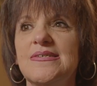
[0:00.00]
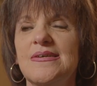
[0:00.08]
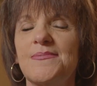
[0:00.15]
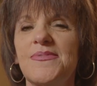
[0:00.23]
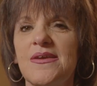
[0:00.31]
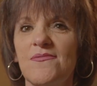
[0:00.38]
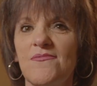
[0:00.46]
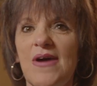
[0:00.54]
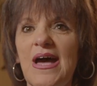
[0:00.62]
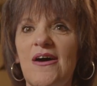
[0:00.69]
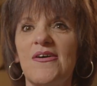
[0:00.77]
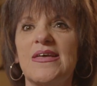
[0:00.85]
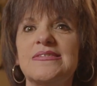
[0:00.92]
I'm thinking,
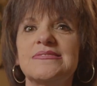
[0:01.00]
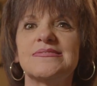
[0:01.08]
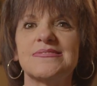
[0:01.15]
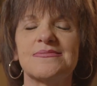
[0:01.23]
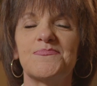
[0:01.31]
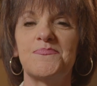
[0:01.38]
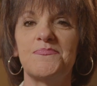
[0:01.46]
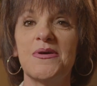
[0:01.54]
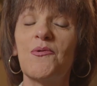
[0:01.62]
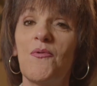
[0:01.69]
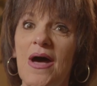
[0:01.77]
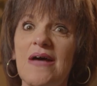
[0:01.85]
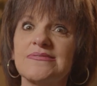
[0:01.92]
wow, it's been
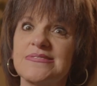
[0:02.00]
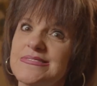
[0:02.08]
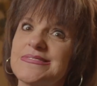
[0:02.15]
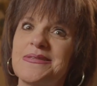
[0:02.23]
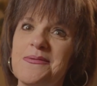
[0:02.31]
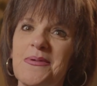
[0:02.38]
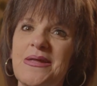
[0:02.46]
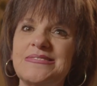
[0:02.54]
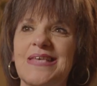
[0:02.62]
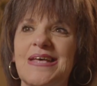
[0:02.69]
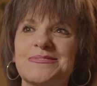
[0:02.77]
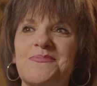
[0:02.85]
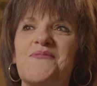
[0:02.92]
a while since anybody's
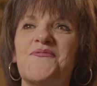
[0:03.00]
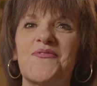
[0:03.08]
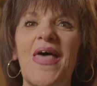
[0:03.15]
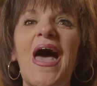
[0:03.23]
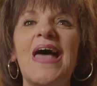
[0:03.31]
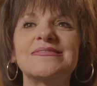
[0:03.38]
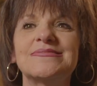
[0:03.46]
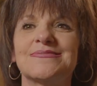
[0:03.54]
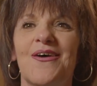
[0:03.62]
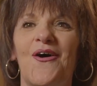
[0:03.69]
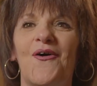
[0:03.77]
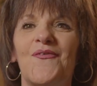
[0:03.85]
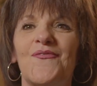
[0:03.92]
asked me for that,
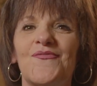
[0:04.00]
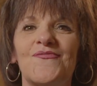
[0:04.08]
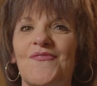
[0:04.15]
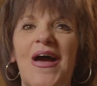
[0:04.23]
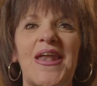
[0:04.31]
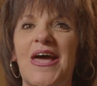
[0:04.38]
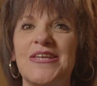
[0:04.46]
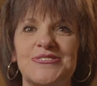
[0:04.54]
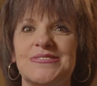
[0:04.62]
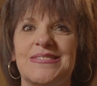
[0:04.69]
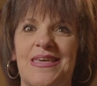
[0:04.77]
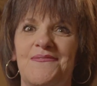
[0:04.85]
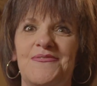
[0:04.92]
so why not
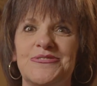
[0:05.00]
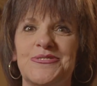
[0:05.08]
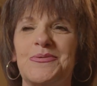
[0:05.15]
just give it